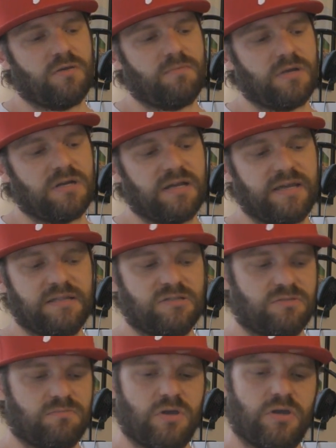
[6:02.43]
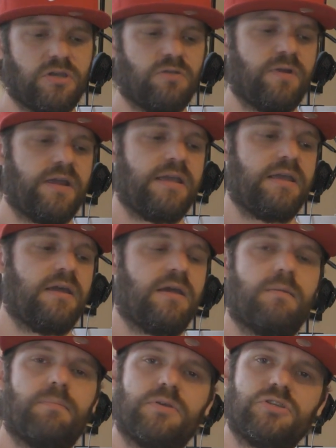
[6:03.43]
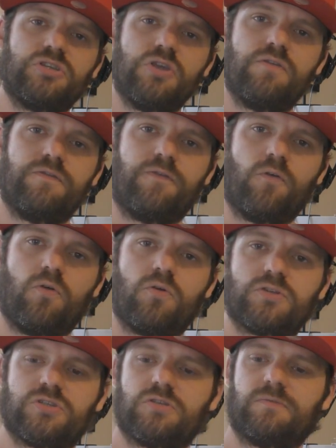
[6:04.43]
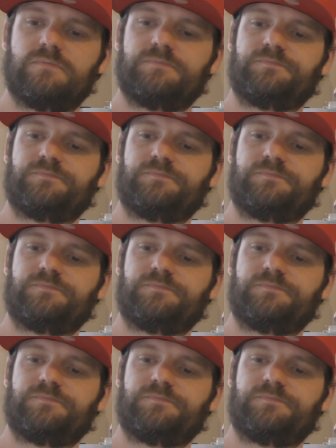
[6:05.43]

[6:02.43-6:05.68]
McLean's Mercury. Pursuit Force.